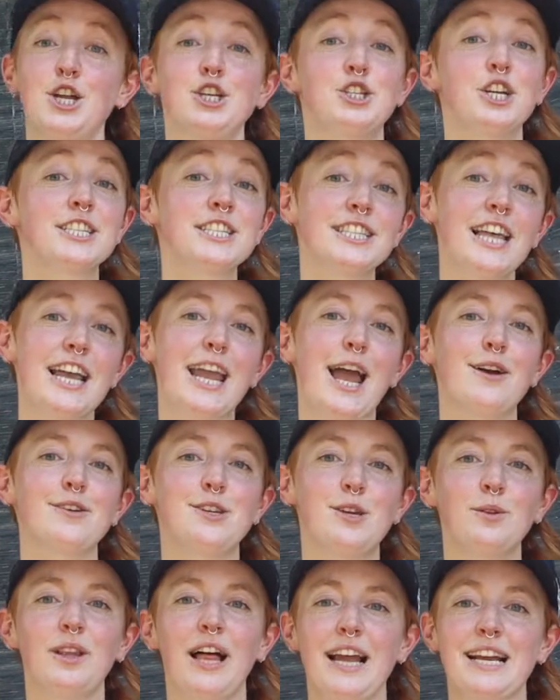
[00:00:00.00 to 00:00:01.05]
Just like how
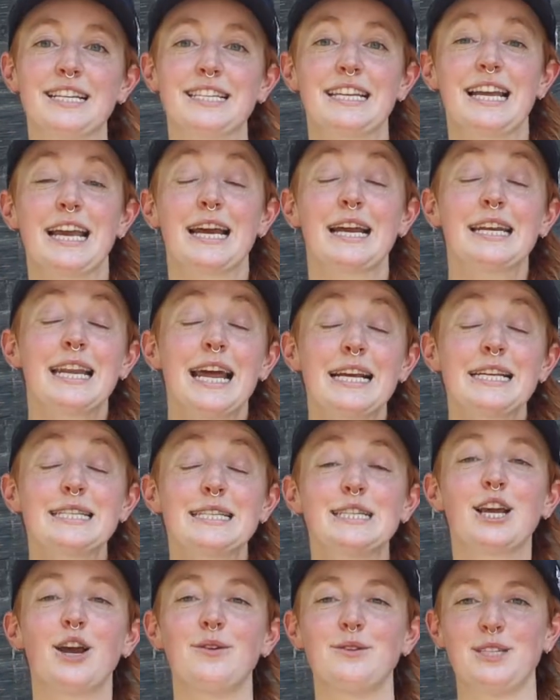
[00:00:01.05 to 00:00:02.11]
you like to get
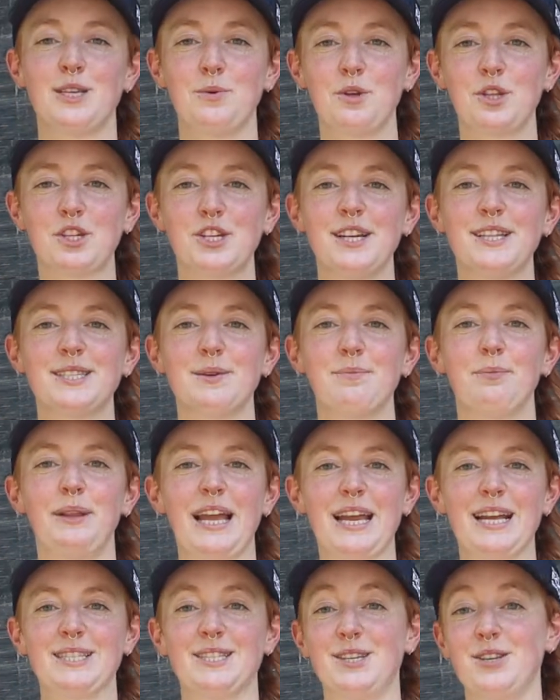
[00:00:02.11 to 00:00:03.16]
nice and cozy with sheets and
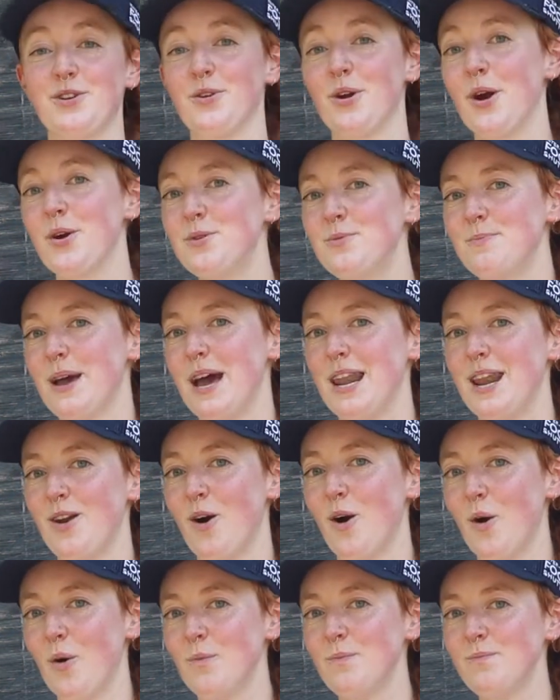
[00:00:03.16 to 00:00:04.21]
blankets in your own bed at
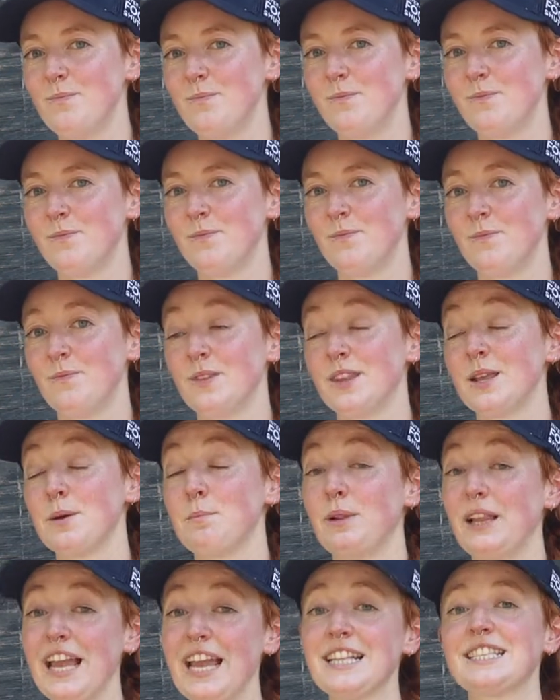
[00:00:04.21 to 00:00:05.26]
home,
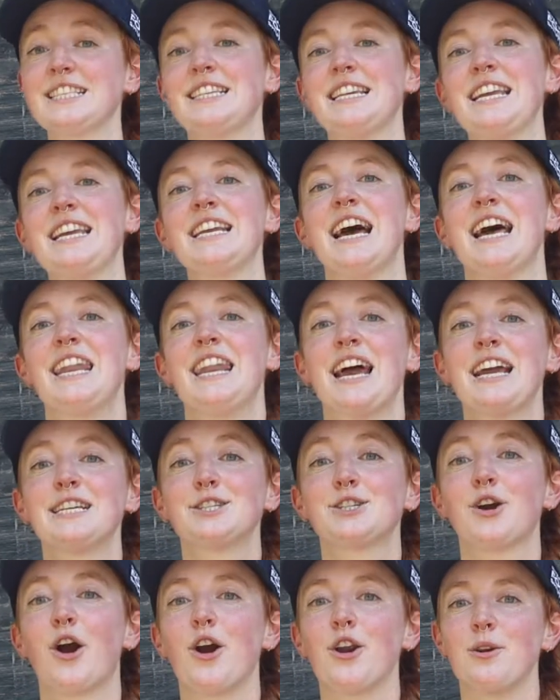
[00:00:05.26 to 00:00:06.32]
plants need a
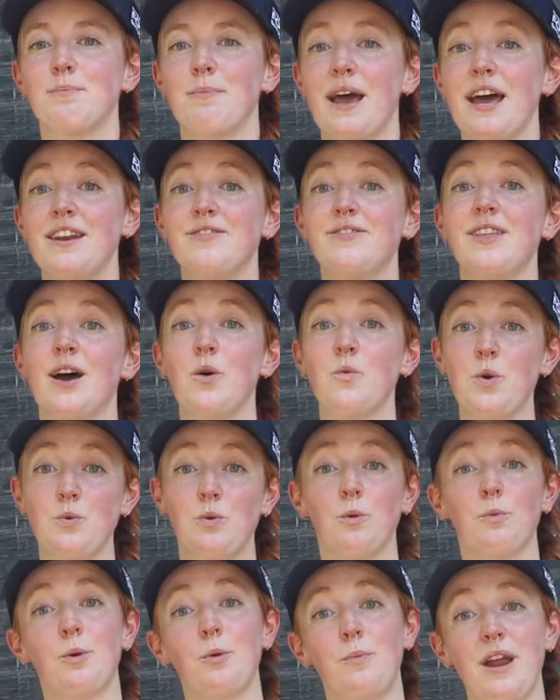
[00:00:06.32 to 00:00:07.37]
nice garden bed that we
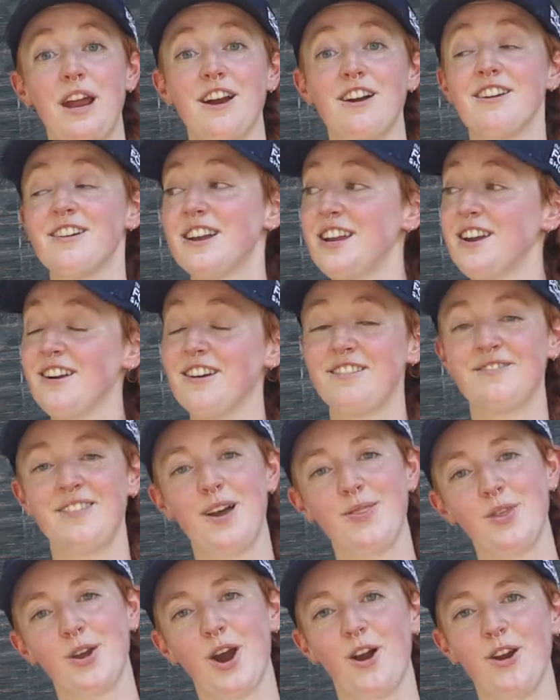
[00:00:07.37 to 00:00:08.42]
will prepare here
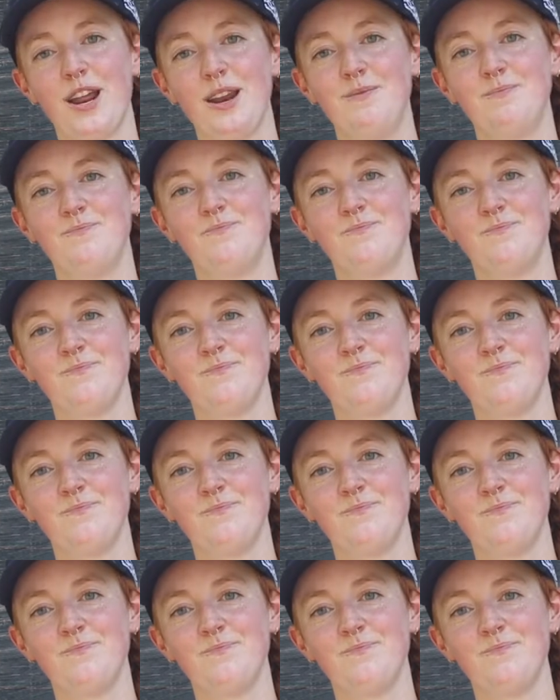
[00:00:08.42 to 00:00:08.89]
at the garden.